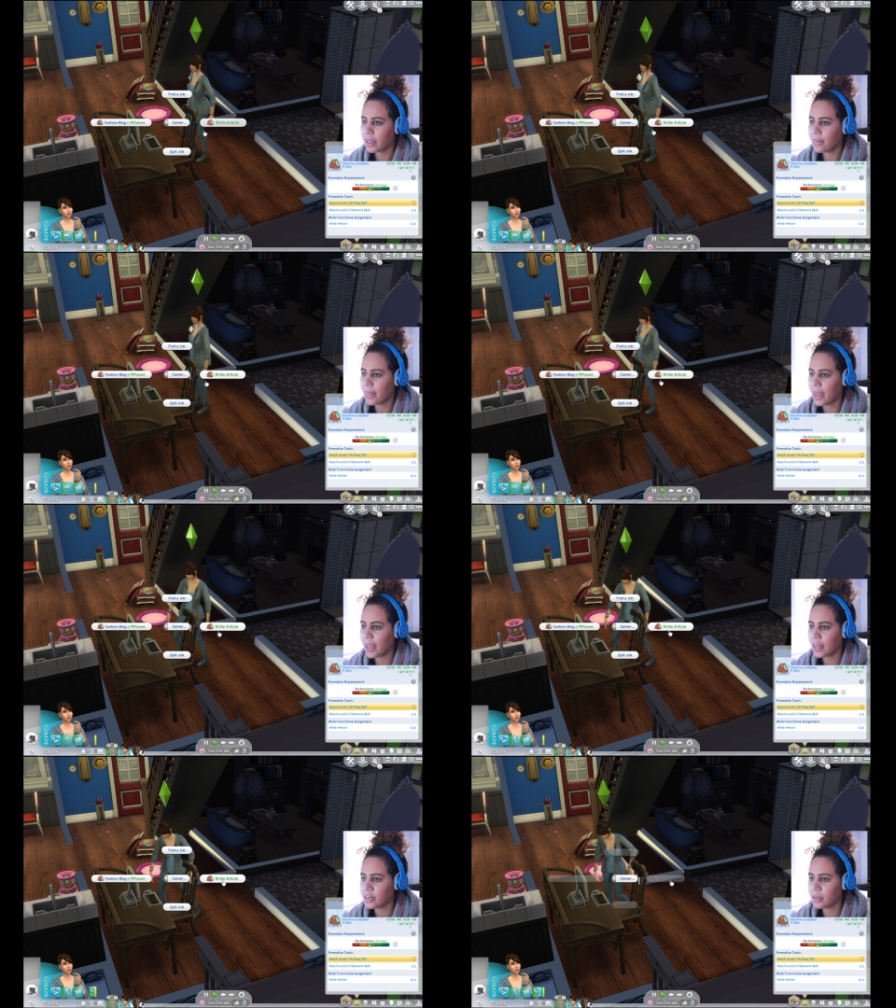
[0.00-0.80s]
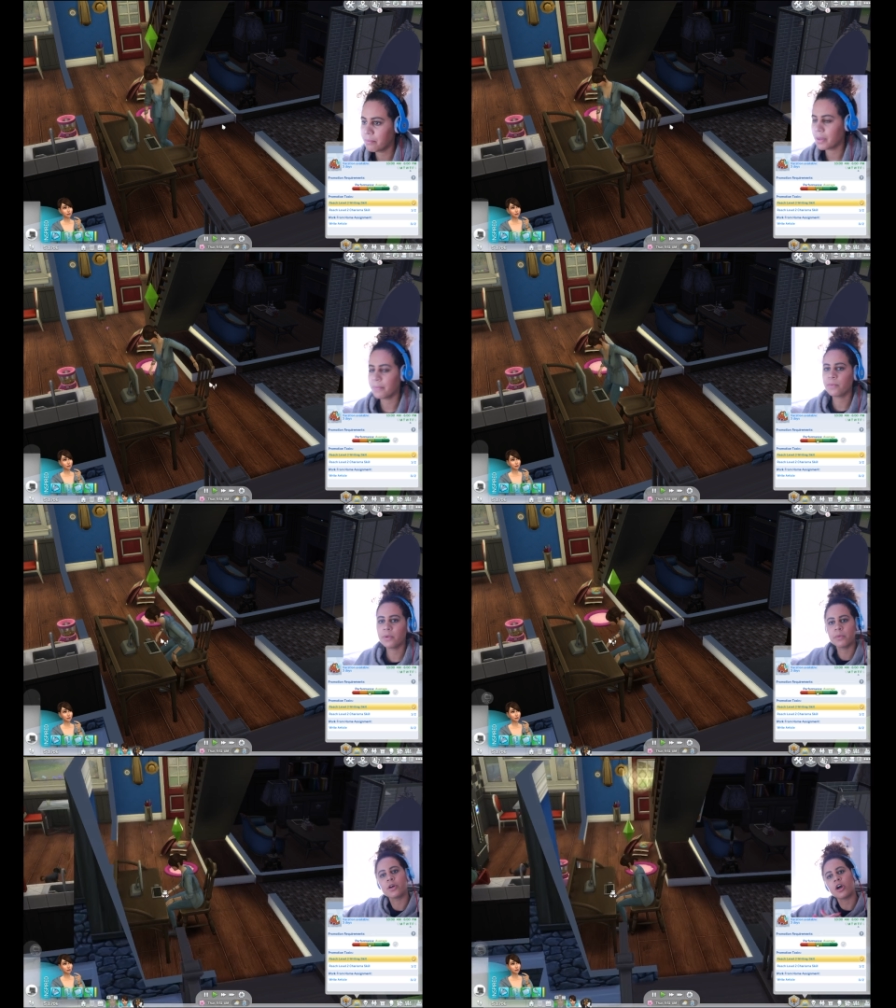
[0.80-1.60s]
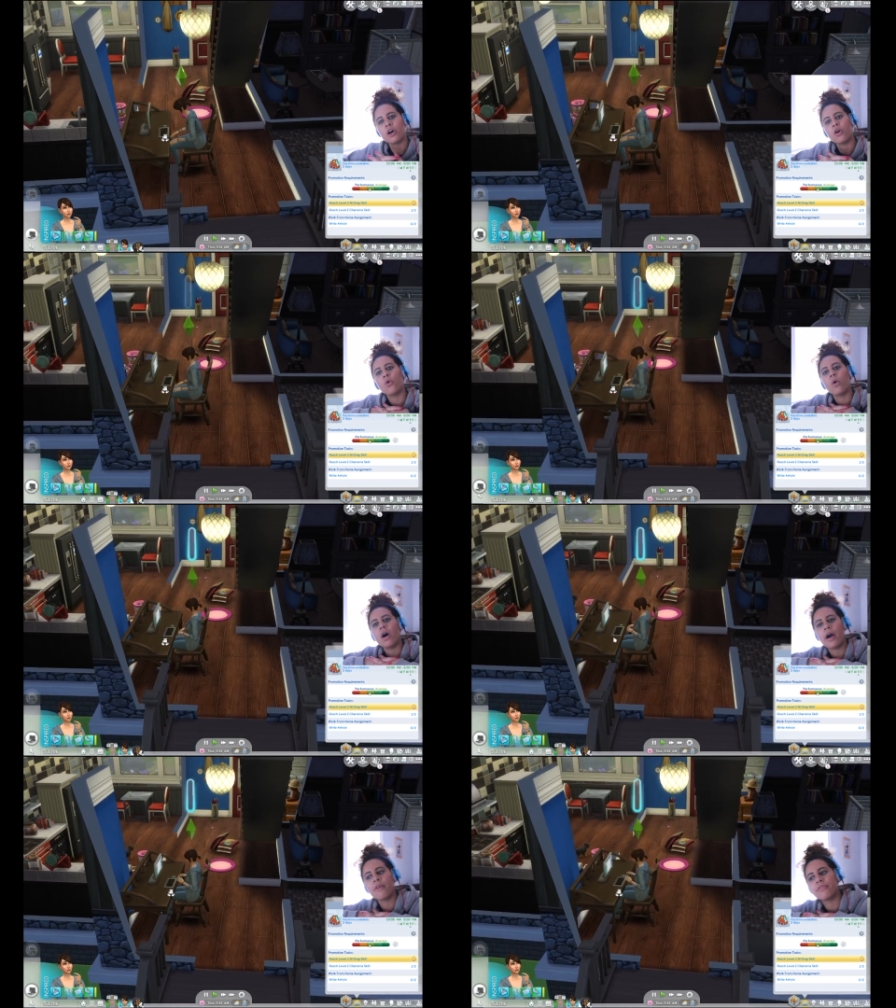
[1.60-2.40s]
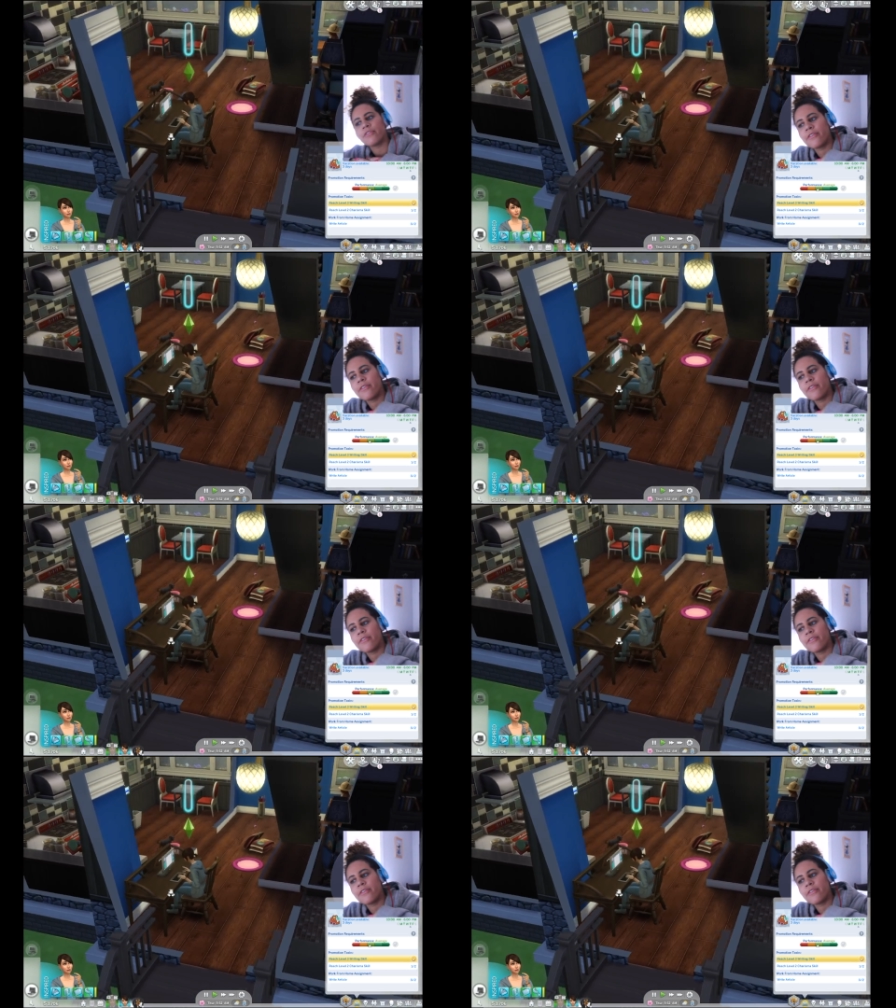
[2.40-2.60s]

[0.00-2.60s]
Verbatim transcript: and then maybe we'll go off